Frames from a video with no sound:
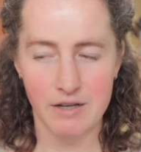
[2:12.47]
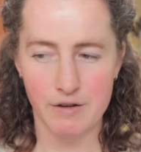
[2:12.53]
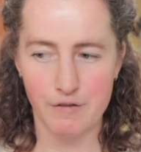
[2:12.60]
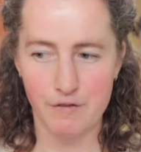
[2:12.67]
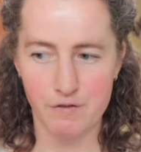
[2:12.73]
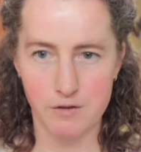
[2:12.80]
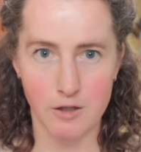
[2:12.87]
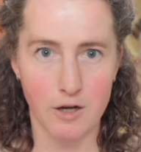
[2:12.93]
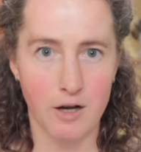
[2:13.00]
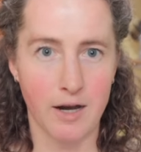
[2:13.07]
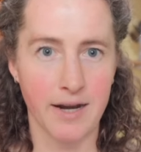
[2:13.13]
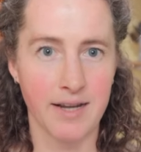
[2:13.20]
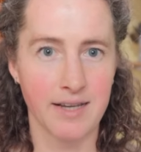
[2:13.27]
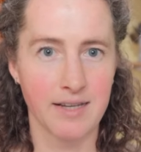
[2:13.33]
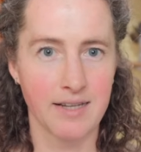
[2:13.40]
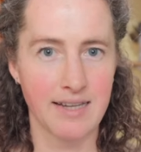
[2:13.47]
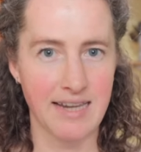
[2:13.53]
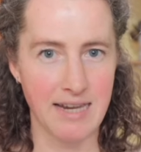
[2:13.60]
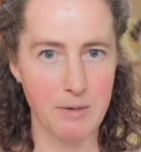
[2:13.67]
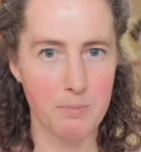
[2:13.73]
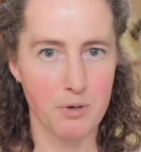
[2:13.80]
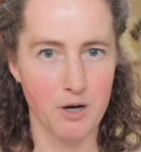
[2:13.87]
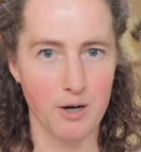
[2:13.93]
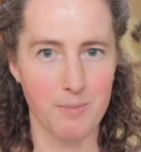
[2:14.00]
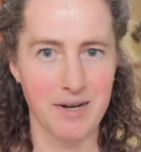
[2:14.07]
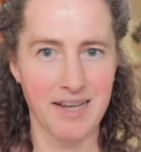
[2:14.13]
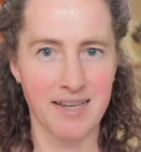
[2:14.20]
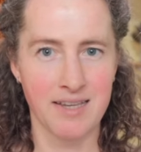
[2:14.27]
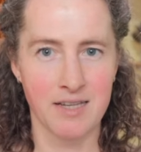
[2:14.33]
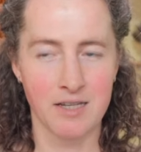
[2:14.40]
flawed,
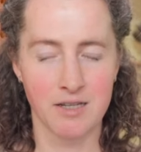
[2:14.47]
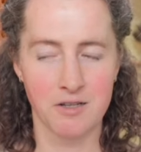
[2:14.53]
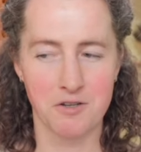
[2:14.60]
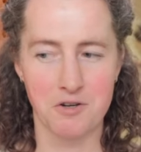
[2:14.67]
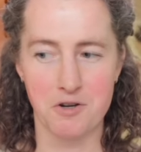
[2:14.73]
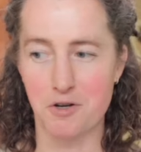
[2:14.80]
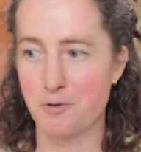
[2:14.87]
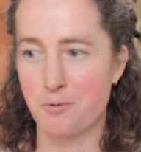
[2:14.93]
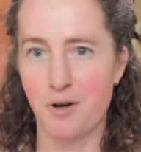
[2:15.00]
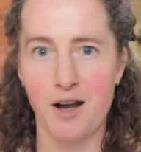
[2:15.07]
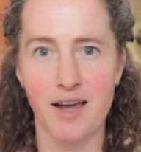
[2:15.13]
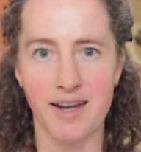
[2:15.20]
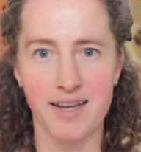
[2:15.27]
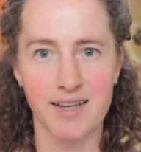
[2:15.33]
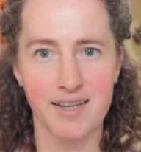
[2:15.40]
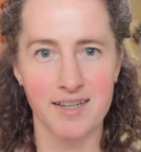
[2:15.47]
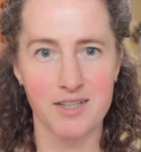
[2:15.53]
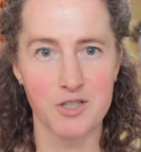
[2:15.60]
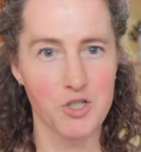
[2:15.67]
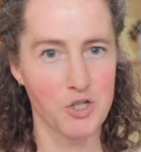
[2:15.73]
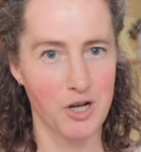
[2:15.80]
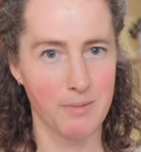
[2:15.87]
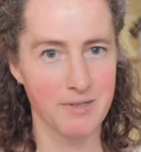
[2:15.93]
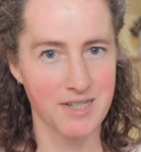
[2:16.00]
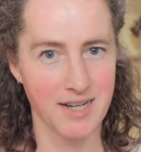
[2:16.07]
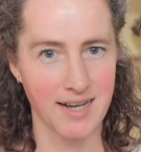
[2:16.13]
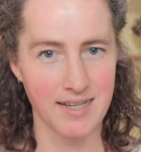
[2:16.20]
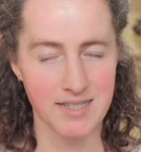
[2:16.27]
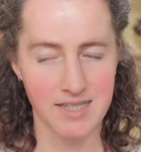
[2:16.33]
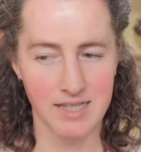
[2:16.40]
impermanent, neurotic,
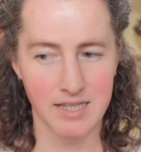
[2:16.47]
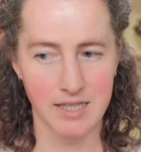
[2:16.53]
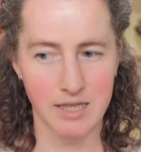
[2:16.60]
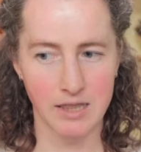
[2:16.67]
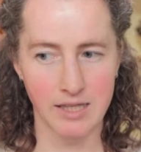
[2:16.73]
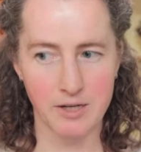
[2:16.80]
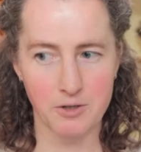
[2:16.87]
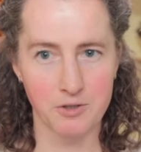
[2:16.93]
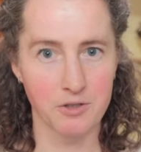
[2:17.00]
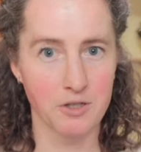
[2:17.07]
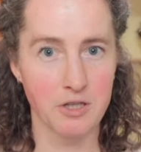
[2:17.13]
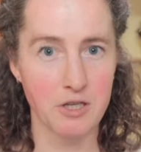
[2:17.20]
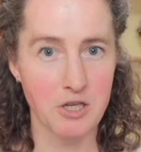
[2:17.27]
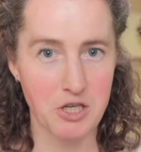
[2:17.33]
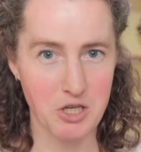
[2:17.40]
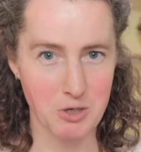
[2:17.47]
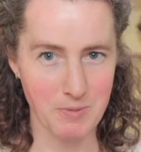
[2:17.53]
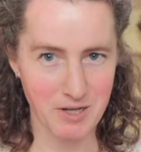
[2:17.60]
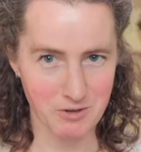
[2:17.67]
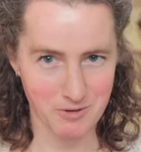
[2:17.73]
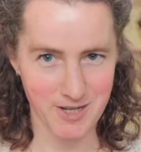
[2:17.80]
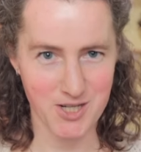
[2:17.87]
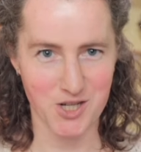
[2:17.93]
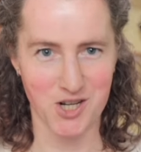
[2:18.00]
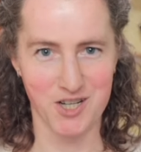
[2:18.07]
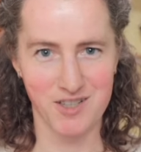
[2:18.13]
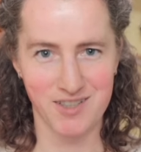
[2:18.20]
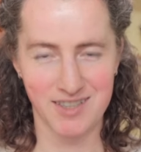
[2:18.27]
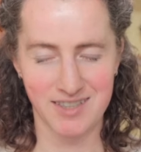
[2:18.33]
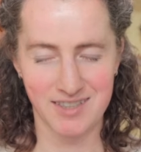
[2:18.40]
traumatized little human
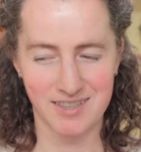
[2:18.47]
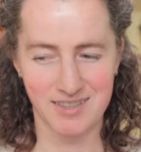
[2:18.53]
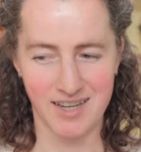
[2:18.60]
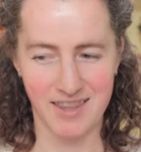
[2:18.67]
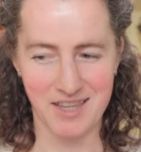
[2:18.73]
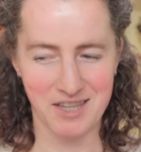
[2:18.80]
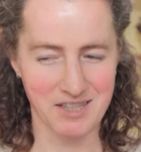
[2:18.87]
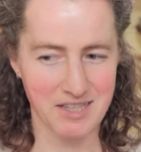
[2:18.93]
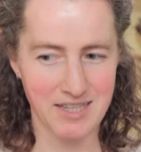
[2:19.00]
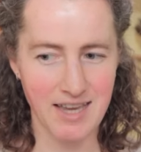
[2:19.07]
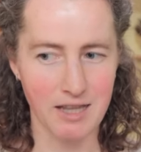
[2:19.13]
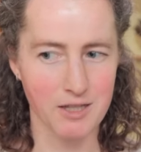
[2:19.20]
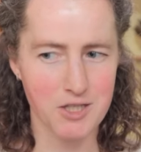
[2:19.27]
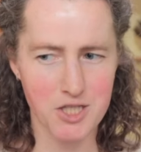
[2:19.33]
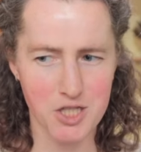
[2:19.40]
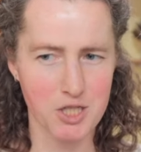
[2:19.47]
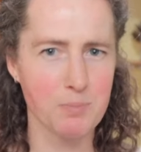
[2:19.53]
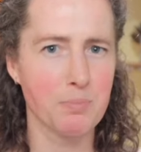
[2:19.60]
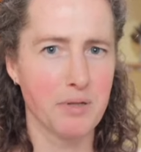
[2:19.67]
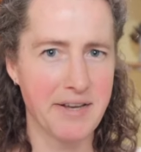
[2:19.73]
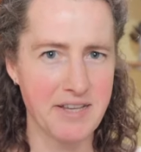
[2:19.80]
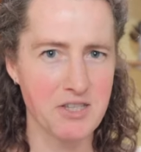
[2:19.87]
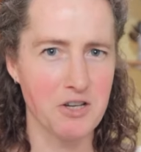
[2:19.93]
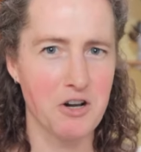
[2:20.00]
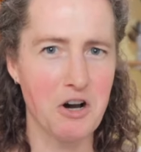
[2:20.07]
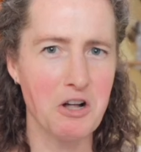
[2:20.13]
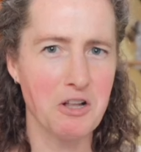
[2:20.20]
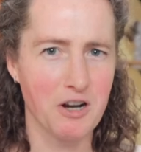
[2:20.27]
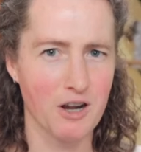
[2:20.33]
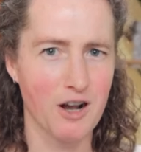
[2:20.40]
creature, and then, yeah, let's just place
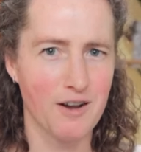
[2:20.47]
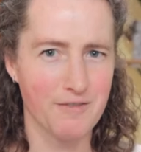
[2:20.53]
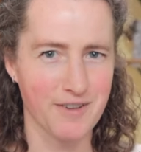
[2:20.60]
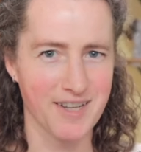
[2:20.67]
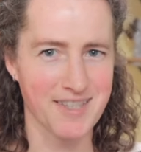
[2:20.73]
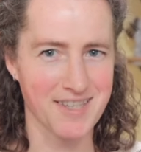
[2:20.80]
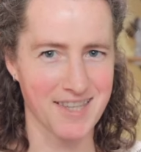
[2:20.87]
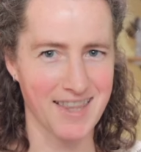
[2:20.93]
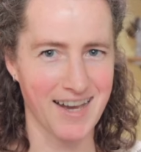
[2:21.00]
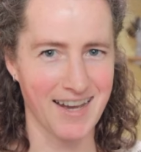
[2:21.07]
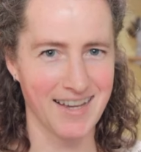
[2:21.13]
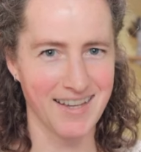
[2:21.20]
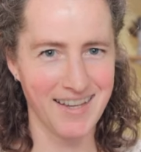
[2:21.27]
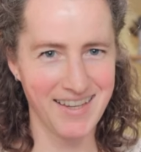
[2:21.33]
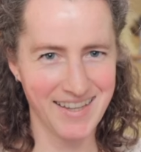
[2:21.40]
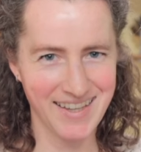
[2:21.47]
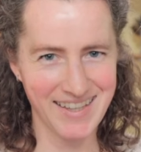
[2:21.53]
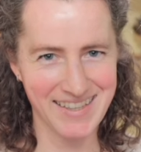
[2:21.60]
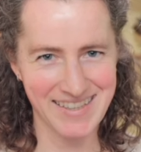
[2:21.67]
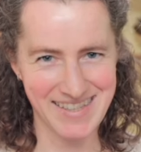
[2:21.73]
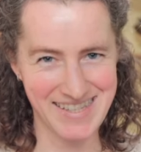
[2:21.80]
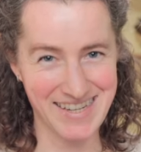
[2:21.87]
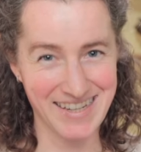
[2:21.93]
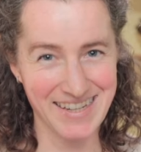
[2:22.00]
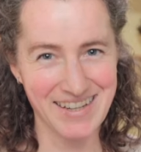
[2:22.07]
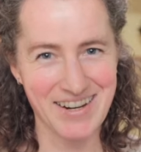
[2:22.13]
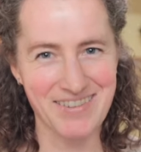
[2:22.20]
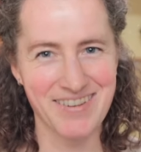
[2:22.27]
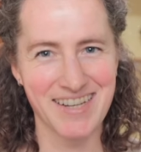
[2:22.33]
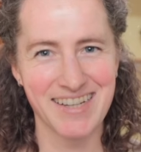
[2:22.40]
all our confidence in that. Do you know what
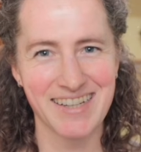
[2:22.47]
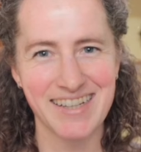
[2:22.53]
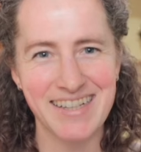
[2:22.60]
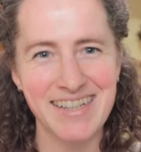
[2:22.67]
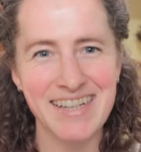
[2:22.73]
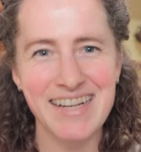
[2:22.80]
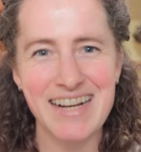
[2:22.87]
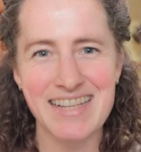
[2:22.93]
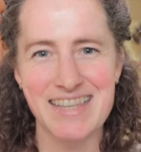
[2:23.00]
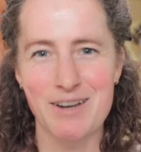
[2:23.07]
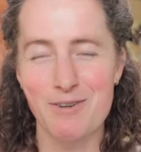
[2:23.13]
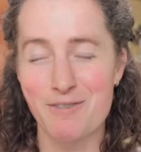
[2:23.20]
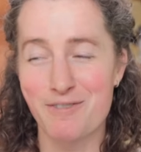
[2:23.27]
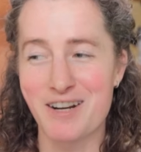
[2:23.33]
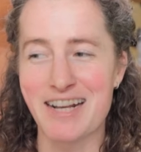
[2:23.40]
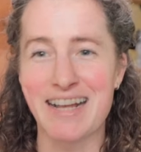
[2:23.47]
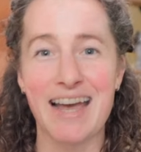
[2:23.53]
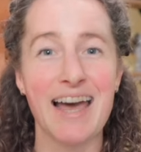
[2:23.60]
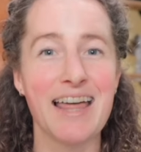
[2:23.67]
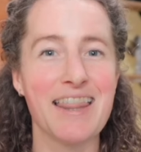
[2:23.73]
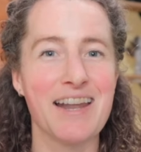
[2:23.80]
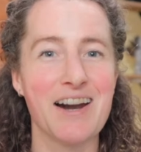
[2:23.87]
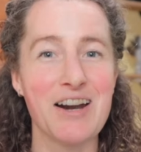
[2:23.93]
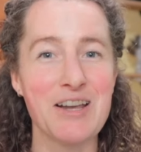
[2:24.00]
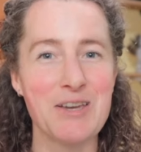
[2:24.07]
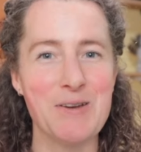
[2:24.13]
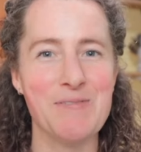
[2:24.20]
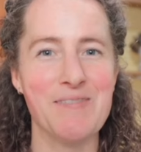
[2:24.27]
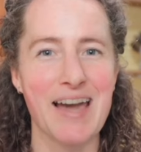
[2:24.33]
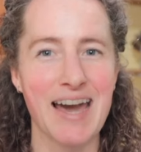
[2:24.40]
I mean? It's like we forget that our
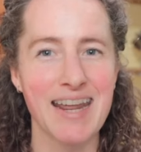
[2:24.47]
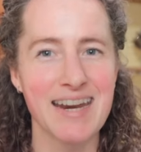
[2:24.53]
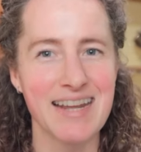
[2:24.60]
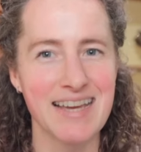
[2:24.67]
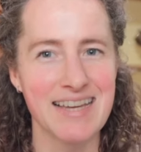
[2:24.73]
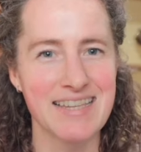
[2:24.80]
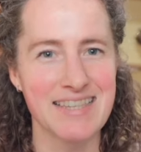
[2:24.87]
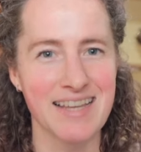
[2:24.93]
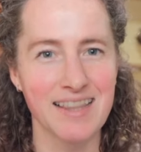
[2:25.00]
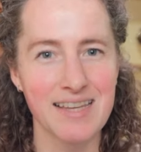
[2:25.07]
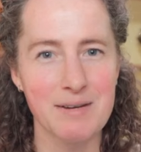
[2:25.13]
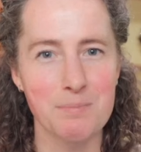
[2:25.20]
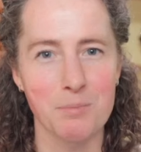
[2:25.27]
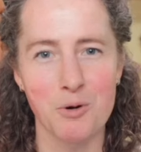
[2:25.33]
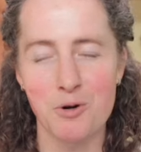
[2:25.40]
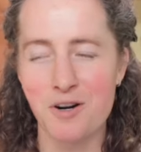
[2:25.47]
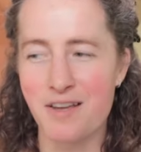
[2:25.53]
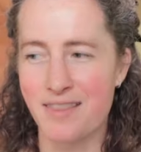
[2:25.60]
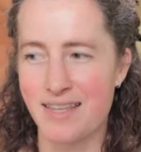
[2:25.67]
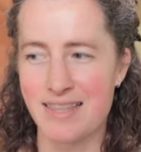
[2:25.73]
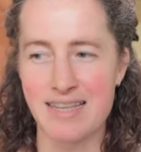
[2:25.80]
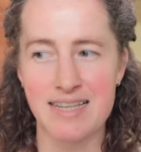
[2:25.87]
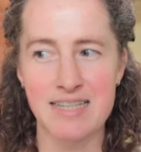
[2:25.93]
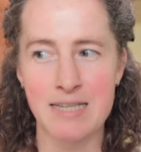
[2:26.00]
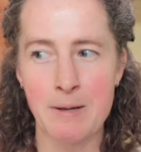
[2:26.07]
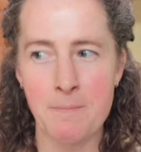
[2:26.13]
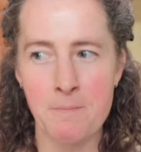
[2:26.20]
humanity is nothing more than this